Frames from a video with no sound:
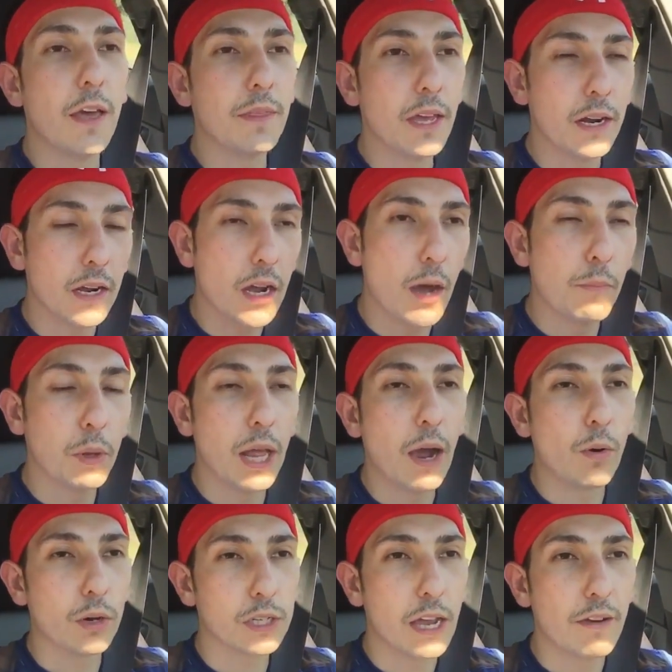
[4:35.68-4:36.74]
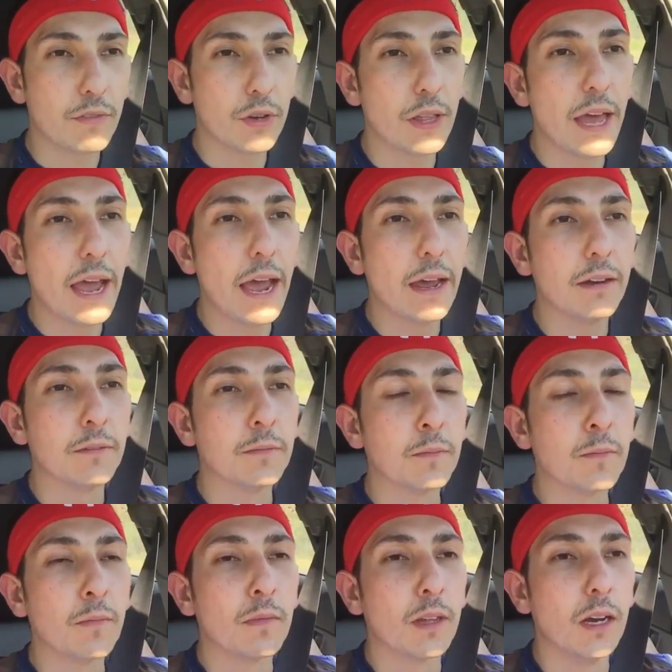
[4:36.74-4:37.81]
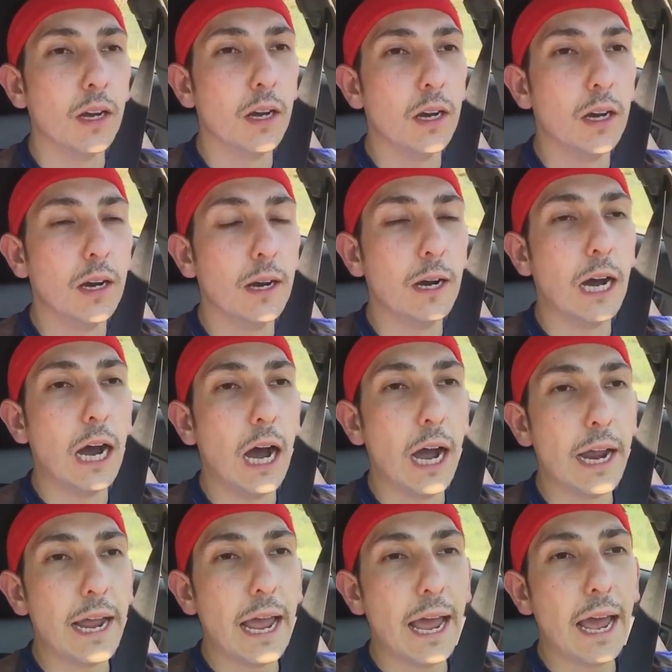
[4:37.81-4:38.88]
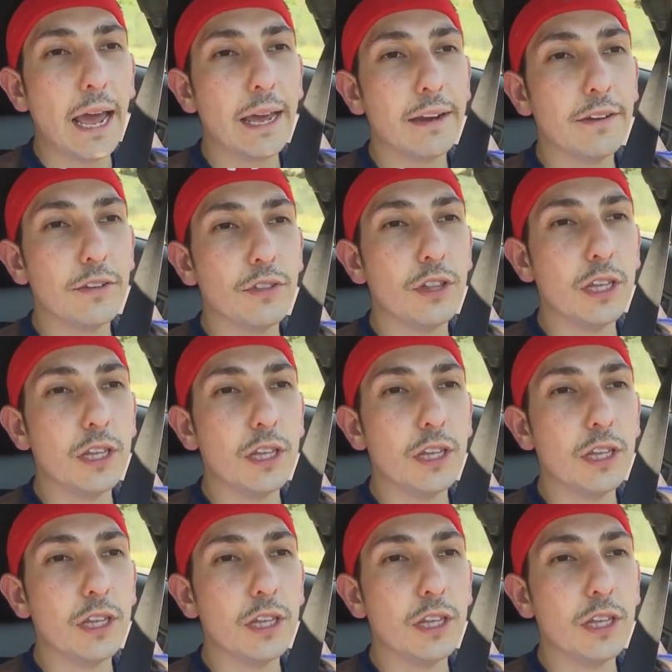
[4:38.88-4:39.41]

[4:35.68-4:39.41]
And then a couple hours after that, I had